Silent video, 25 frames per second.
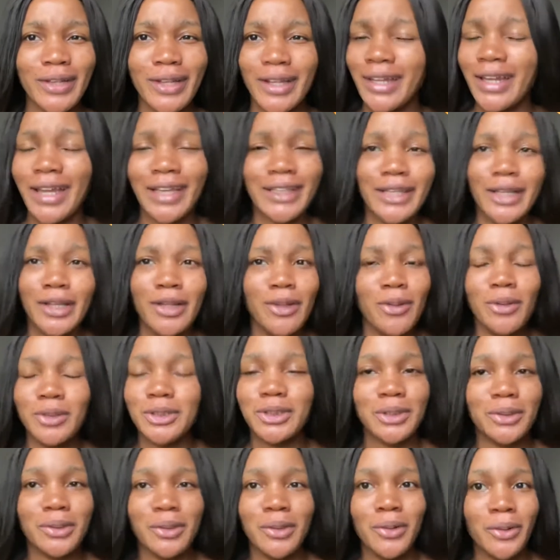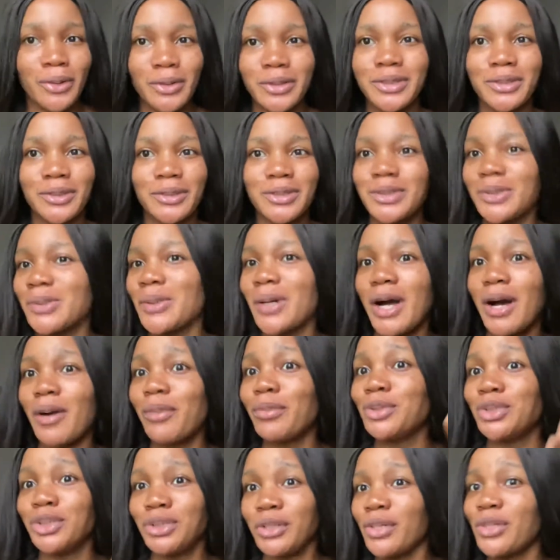Like, they look so gorgeous. So I
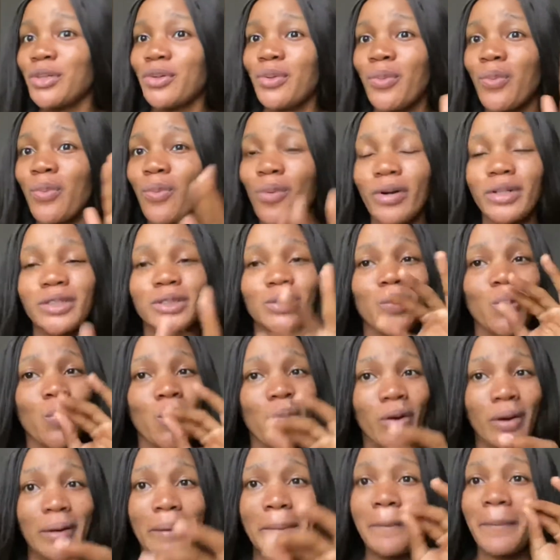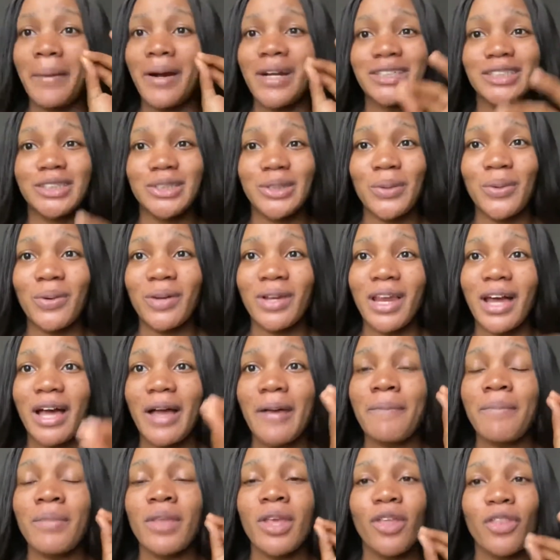will show you what one particular
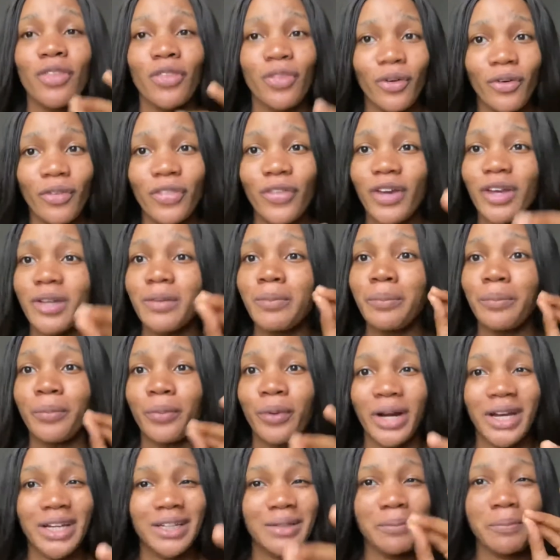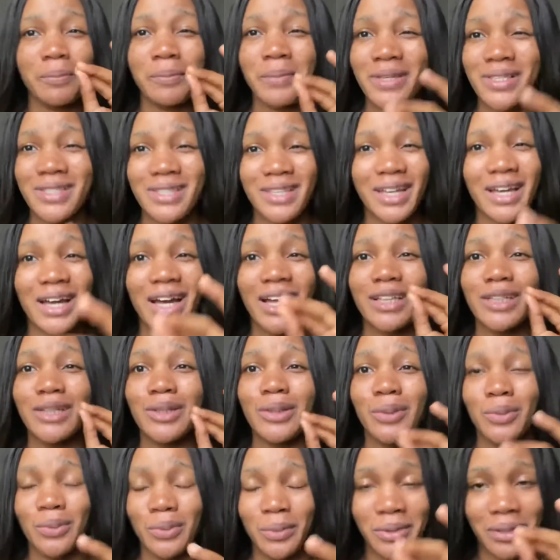northern bride basically
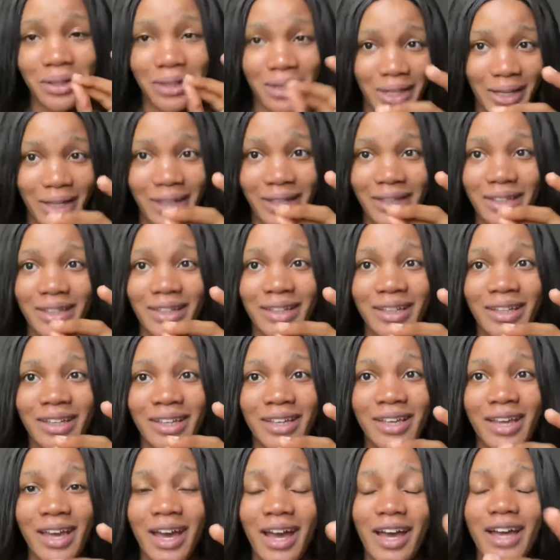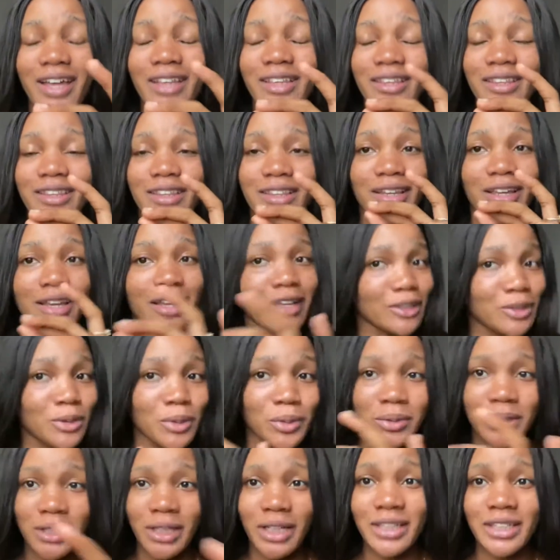look like, and
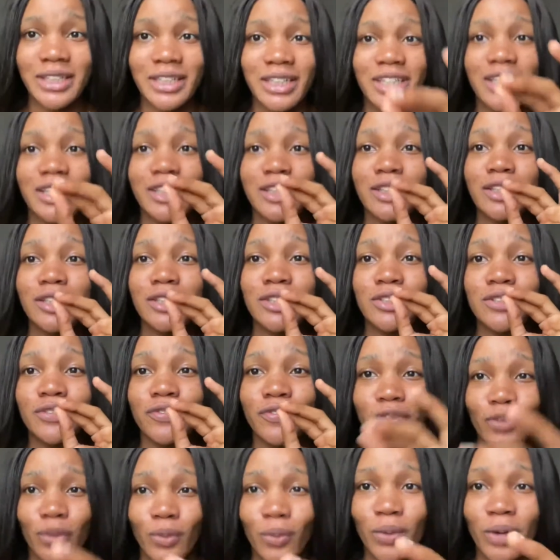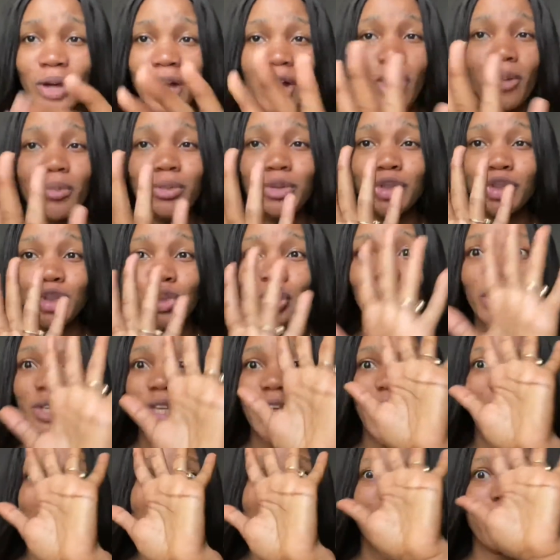totally in this vlog I'll be showing
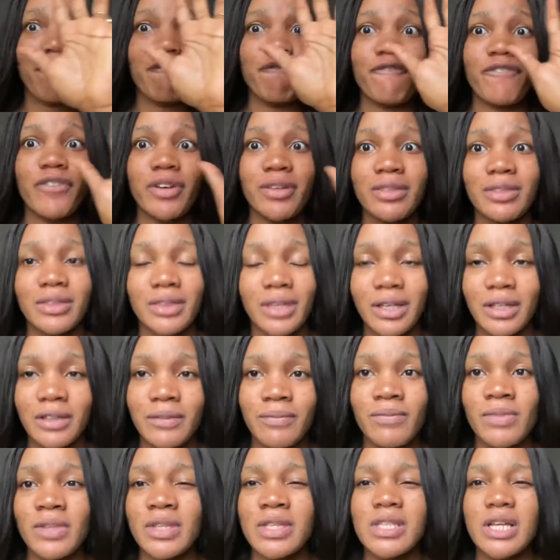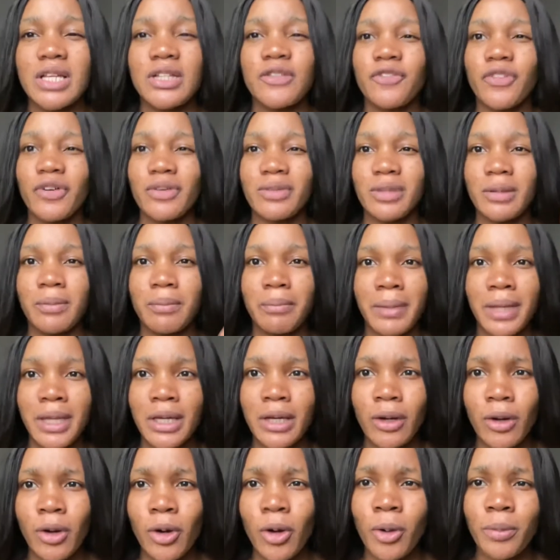everything, from the
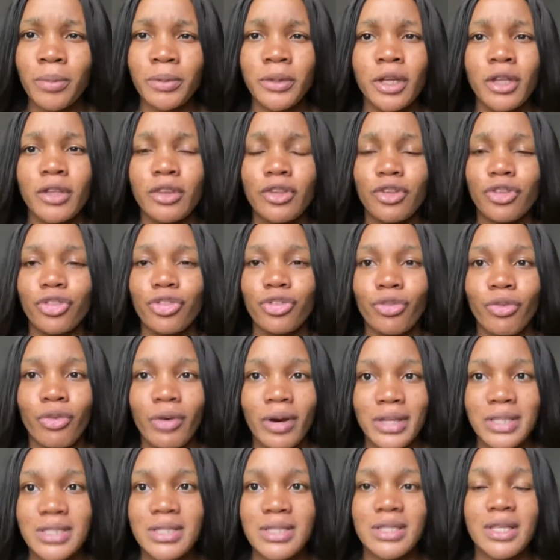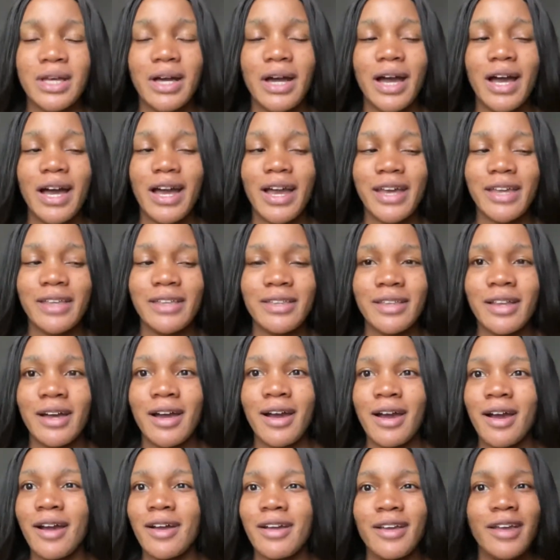makeup, the dress, the
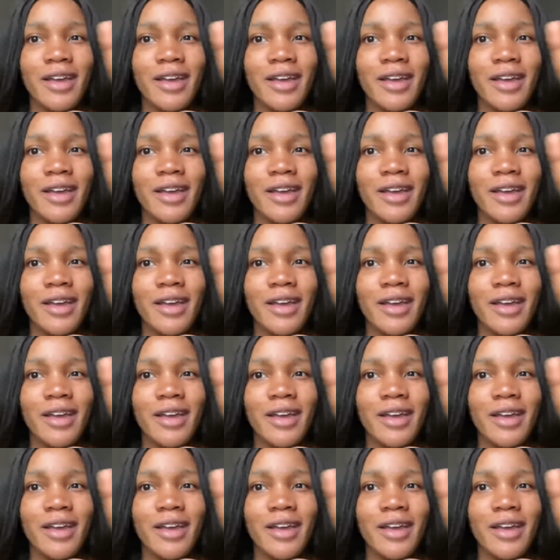henna,